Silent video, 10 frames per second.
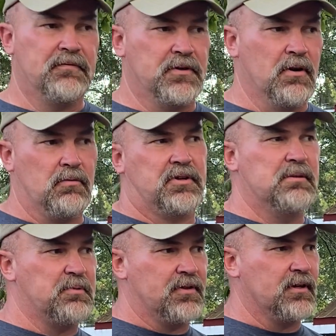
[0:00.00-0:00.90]
If you don't keep
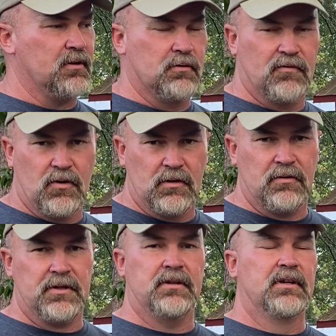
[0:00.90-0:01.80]
a thin coat of oil on
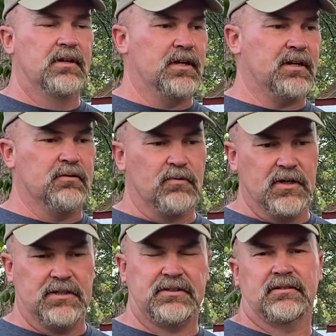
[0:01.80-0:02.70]
it, it can rust.